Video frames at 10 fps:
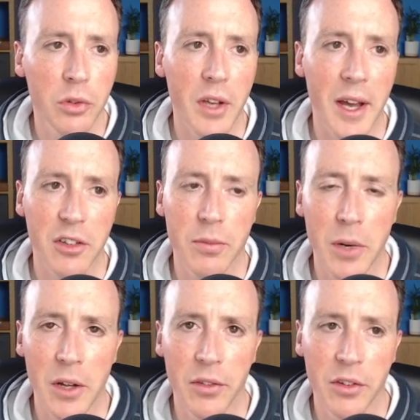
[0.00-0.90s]
action
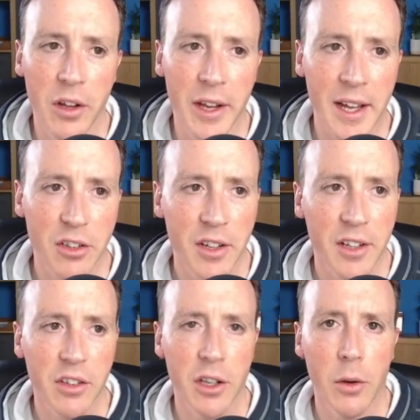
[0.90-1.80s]
buttons like action
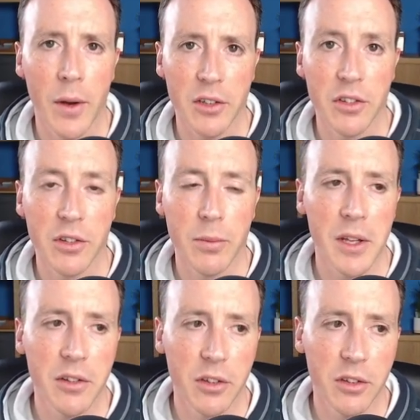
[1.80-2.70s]
execute or action
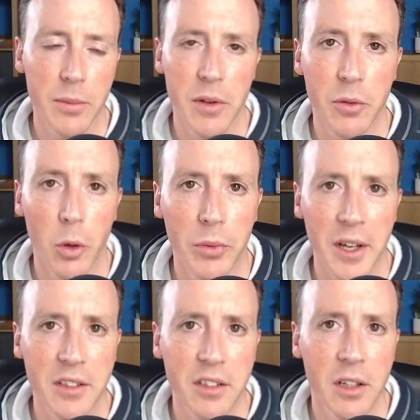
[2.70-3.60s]
submit to submit form
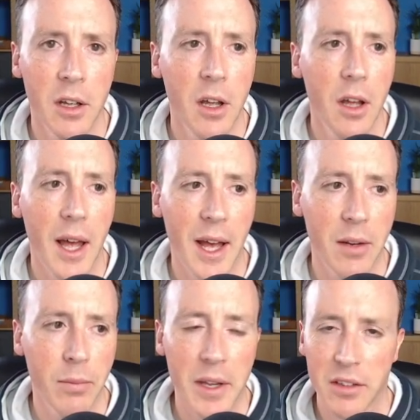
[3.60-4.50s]
data
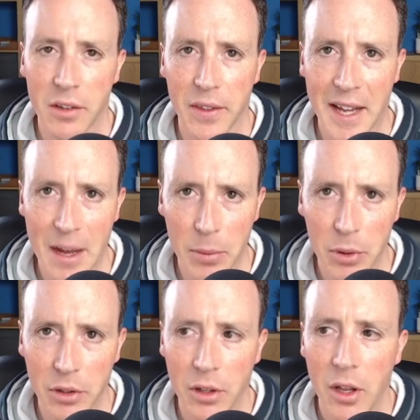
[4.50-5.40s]
and make something
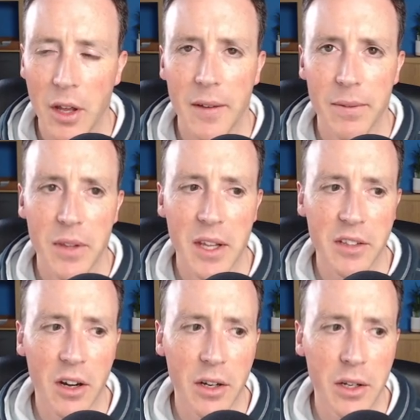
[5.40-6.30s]
happen, it's
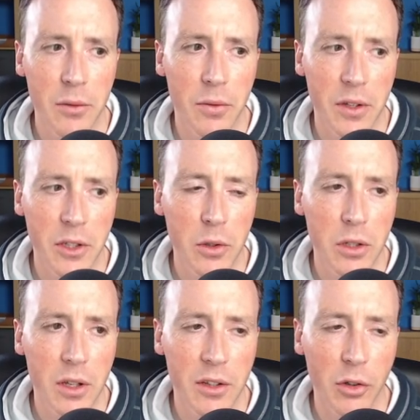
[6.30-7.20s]
kind of
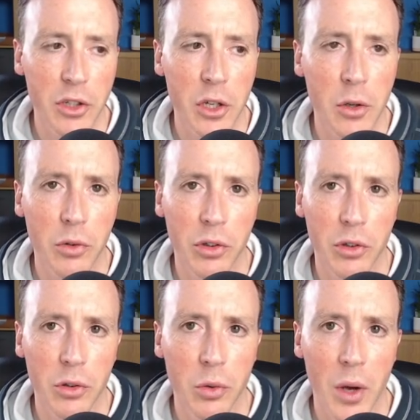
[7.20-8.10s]
it's on you
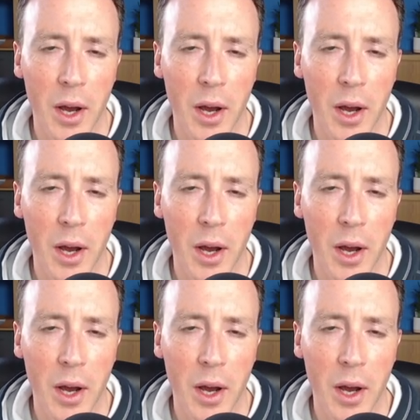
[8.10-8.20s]
to